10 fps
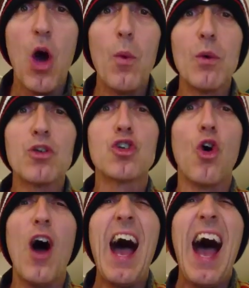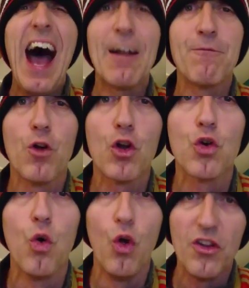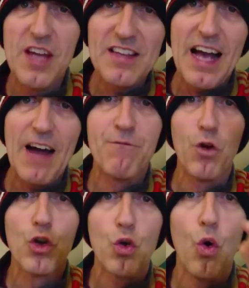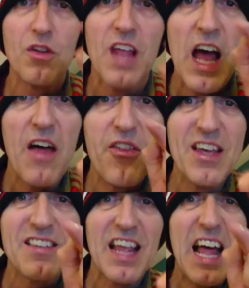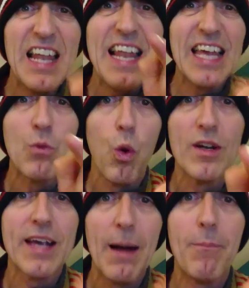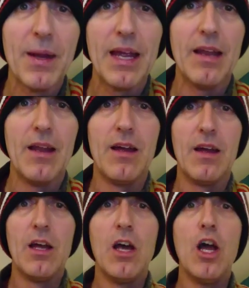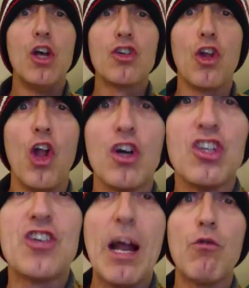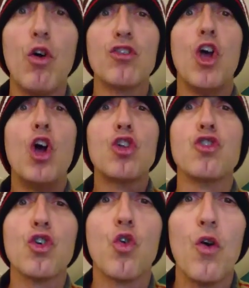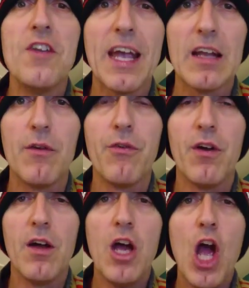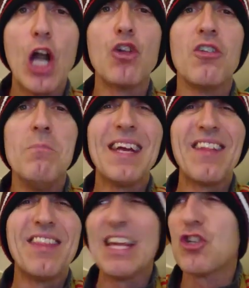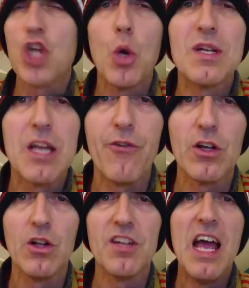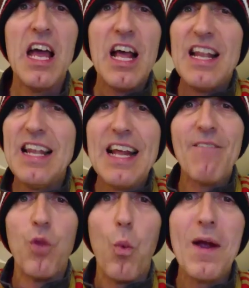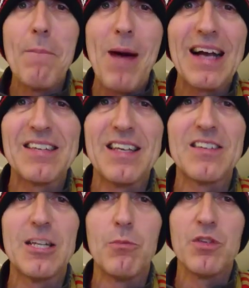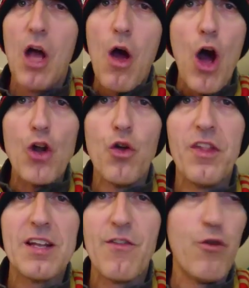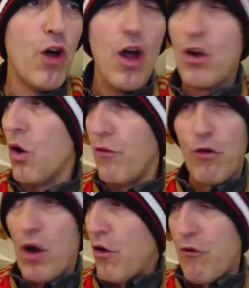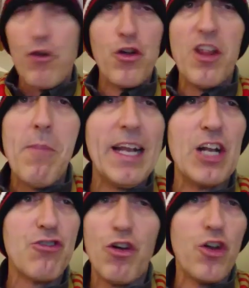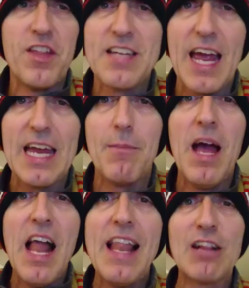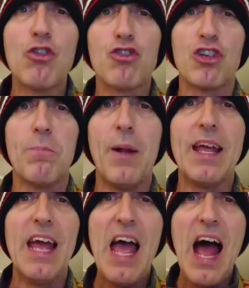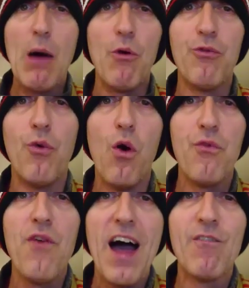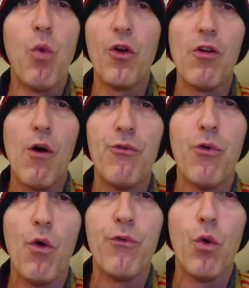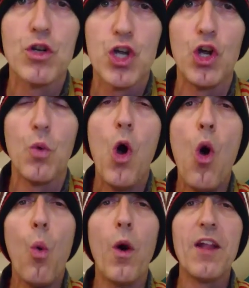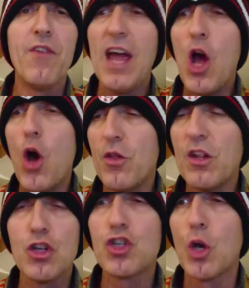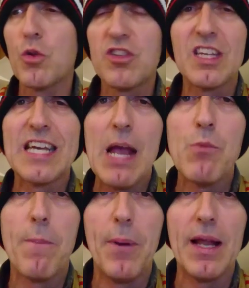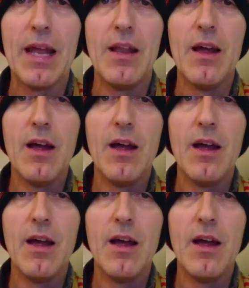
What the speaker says: And we will score a hatful of goals. Yes, a hatful of goals this League One campaign. So long as Jack Ross doesn't go negative and doesn't make things too difficult. Leave the wing-back systems for another manager, another team. Let's just play our 4-5-1 or our 4-4-2, whatever suits the game we're playing.